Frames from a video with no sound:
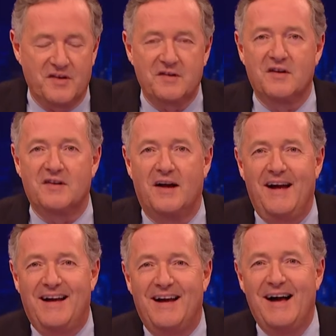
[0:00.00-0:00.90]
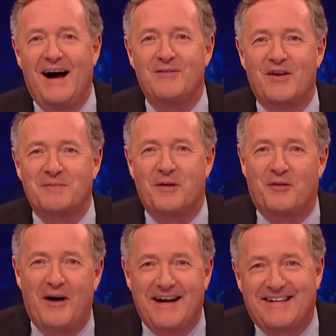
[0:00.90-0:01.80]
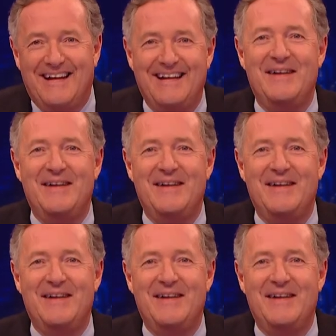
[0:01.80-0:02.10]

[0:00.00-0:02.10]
please, because I've lost my thread.